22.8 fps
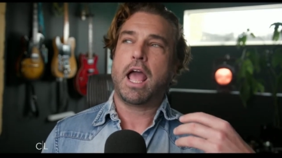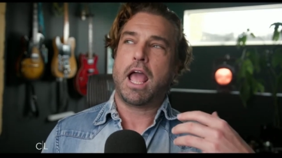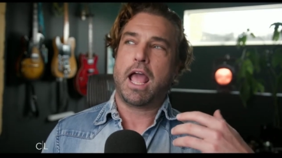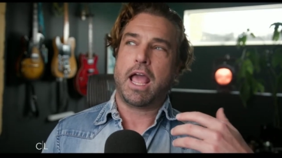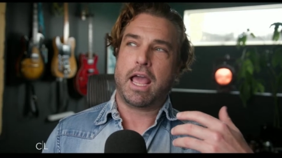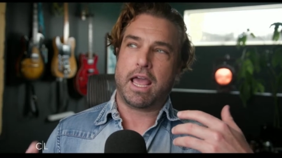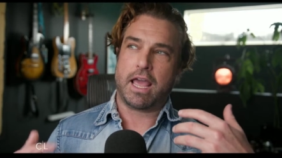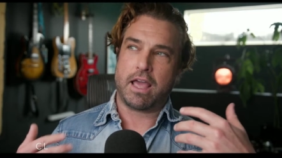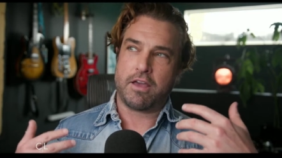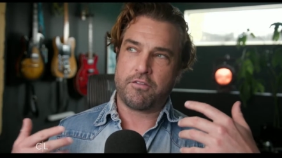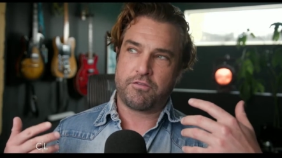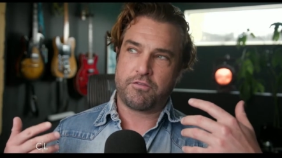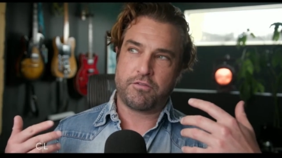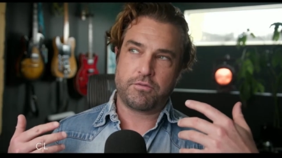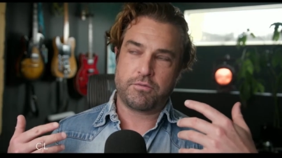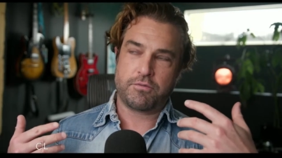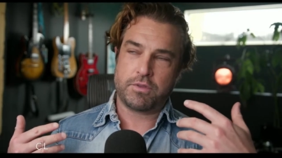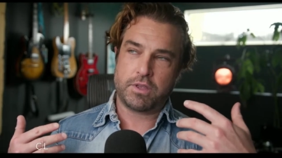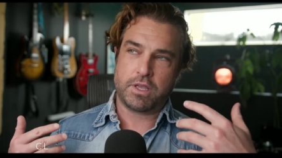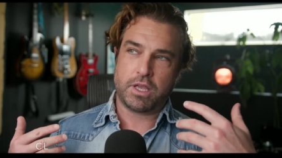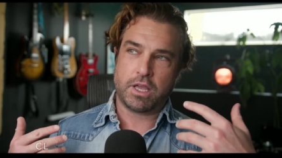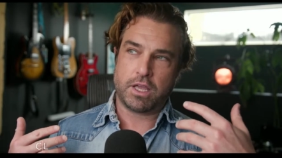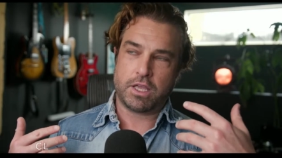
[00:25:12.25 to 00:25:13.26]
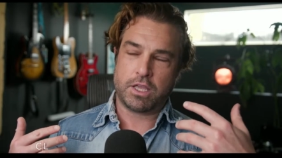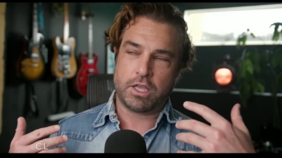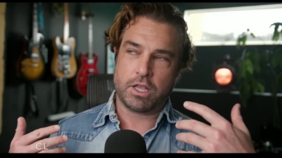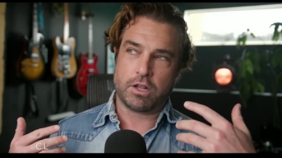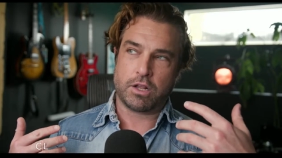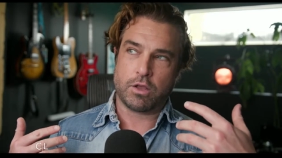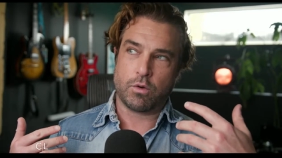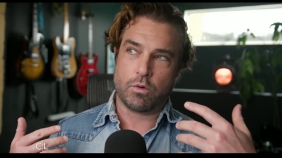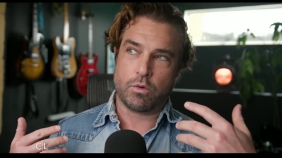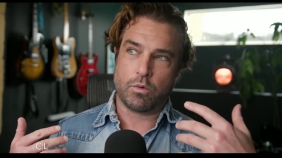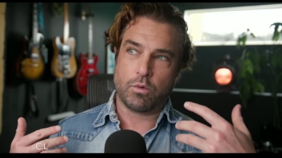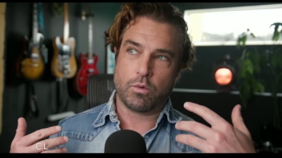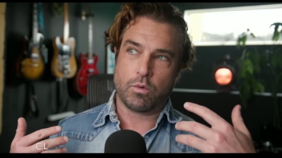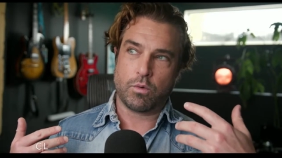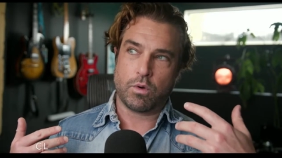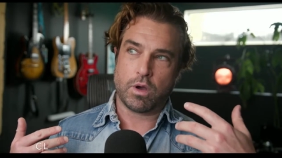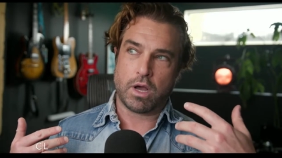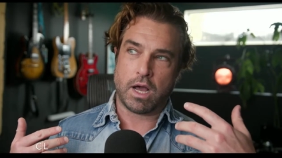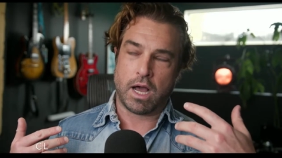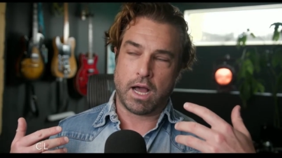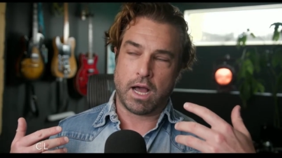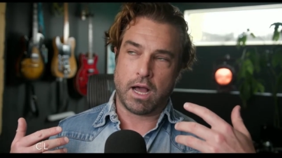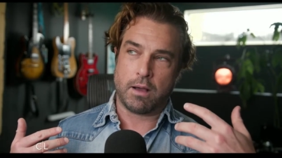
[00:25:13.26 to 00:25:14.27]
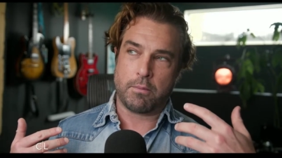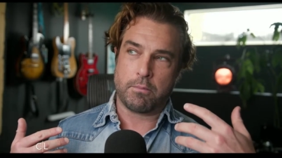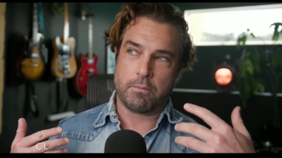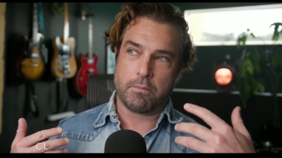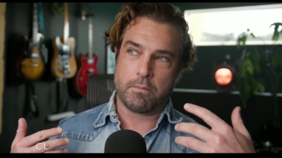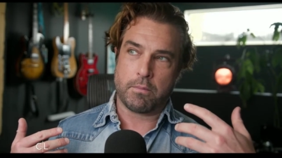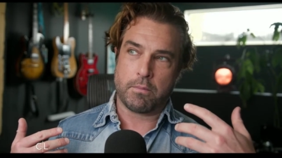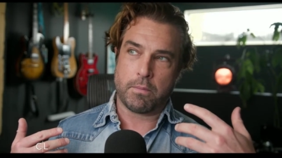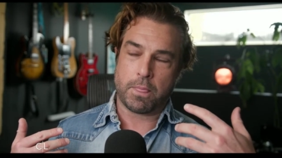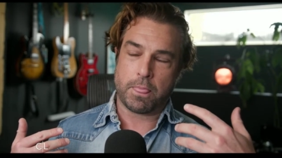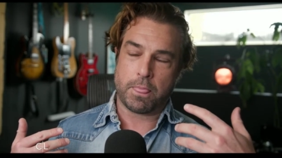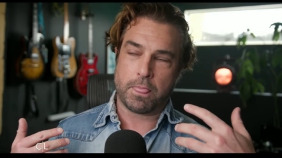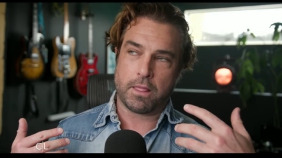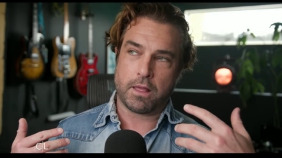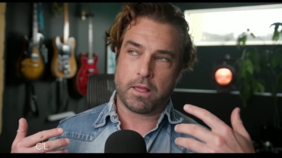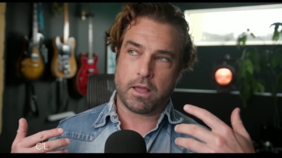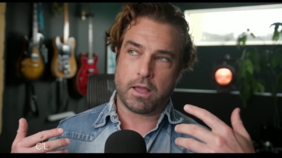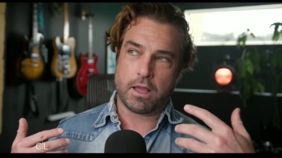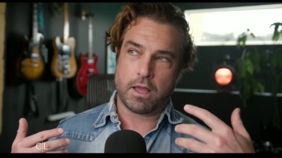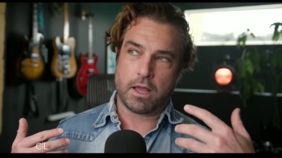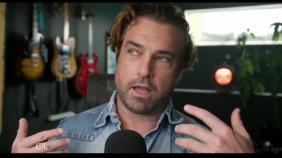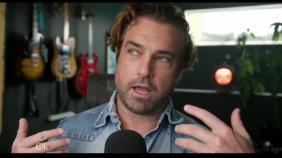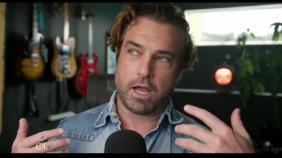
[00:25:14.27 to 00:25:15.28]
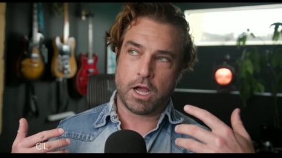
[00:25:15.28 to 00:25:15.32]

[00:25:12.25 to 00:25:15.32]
If, you know, I